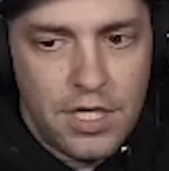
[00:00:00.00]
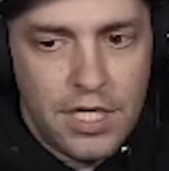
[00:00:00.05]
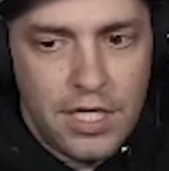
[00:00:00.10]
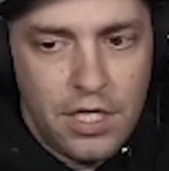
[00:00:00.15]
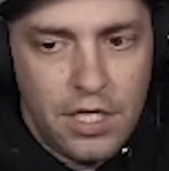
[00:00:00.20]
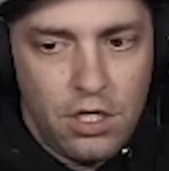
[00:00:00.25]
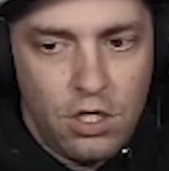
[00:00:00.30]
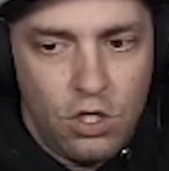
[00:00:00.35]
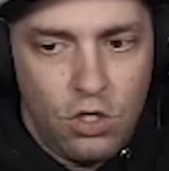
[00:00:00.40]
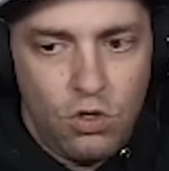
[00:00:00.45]

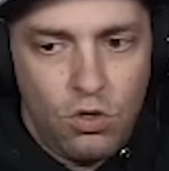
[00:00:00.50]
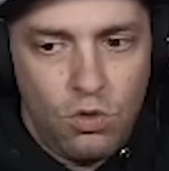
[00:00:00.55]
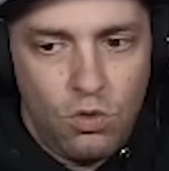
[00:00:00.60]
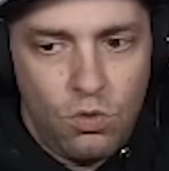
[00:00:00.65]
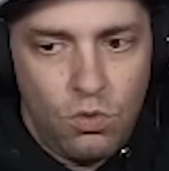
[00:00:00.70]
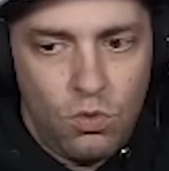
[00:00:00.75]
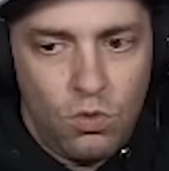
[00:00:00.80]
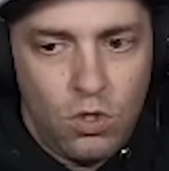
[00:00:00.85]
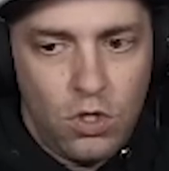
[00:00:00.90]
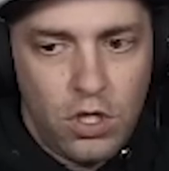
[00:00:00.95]
they
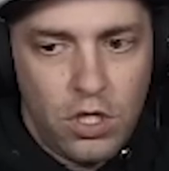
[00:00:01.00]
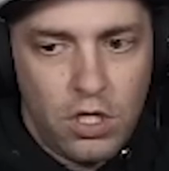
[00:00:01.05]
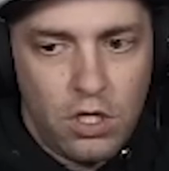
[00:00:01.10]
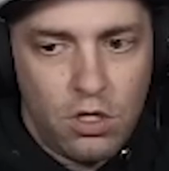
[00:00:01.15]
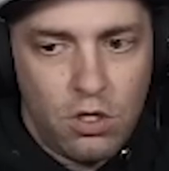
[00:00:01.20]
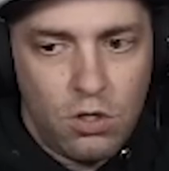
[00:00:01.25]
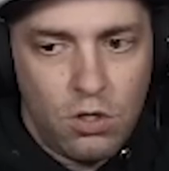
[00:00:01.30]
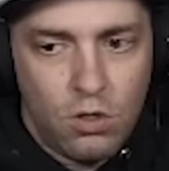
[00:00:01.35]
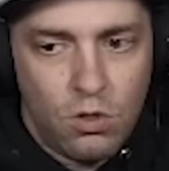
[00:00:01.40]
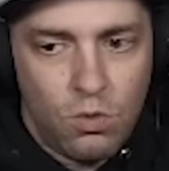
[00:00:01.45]
knew
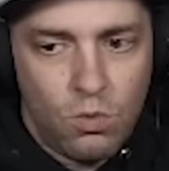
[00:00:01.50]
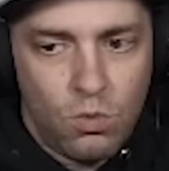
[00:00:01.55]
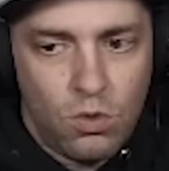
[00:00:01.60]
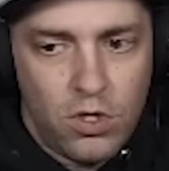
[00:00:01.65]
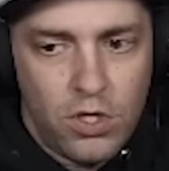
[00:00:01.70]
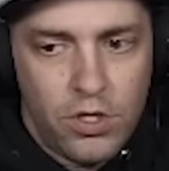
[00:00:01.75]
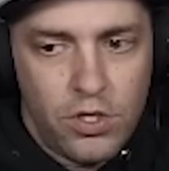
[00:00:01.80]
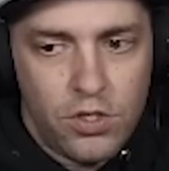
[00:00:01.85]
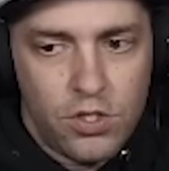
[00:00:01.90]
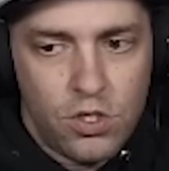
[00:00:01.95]
there
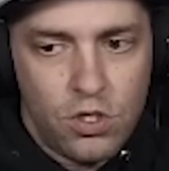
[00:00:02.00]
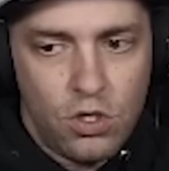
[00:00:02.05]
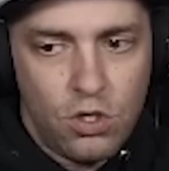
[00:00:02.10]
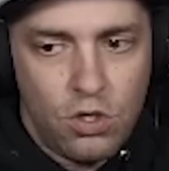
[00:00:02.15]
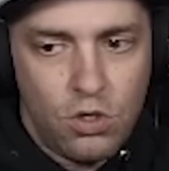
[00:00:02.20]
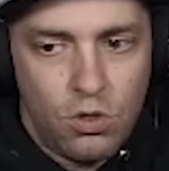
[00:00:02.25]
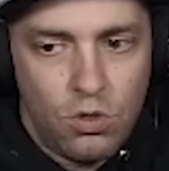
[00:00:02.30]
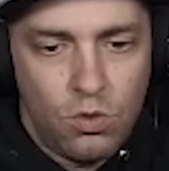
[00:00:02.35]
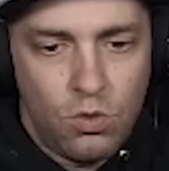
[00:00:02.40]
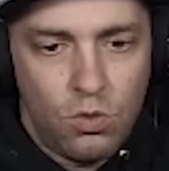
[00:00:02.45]
was
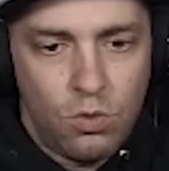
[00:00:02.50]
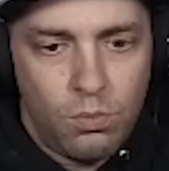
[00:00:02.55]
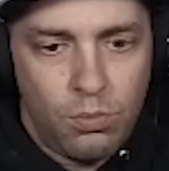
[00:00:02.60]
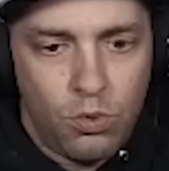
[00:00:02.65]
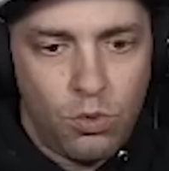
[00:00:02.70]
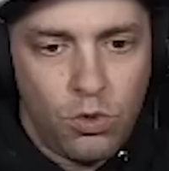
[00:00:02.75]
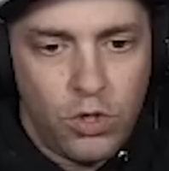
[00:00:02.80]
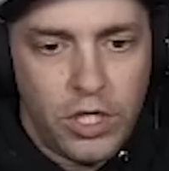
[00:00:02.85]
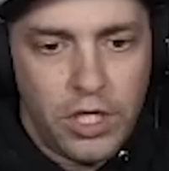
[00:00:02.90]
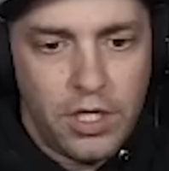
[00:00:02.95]
no
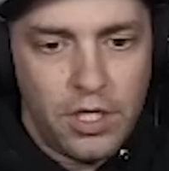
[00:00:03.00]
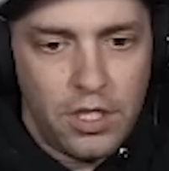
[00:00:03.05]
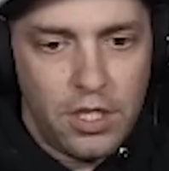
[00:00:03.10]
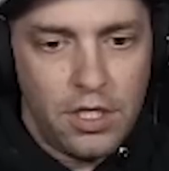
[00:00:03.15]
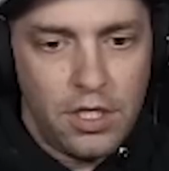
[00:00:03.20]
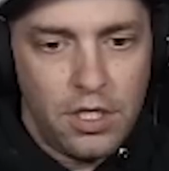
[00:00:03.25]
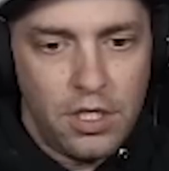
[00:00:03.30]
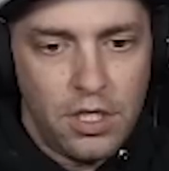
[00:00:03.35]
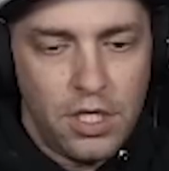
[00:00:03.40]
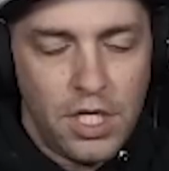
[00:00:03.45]
point
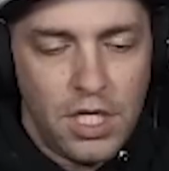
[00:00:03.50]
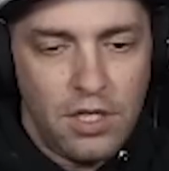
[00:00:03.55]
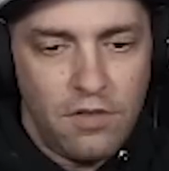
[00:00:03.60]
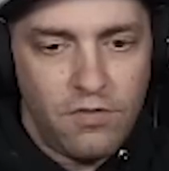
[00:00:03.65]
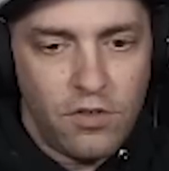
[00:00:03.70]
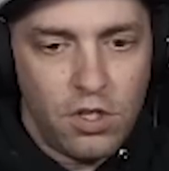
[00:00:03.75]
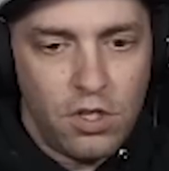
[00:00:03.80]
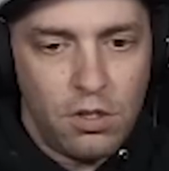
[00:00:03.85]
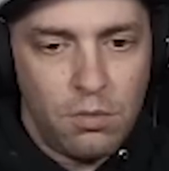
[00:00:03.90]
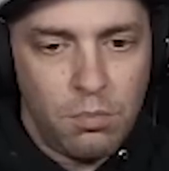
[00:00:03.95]
in
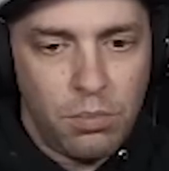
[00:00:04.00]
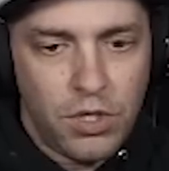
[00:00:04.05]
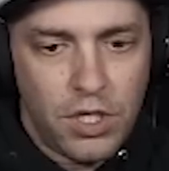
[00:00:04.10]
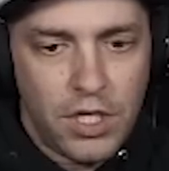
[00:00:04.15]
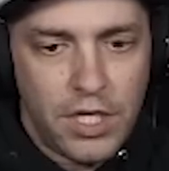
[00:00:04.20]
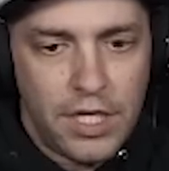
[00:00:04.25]
even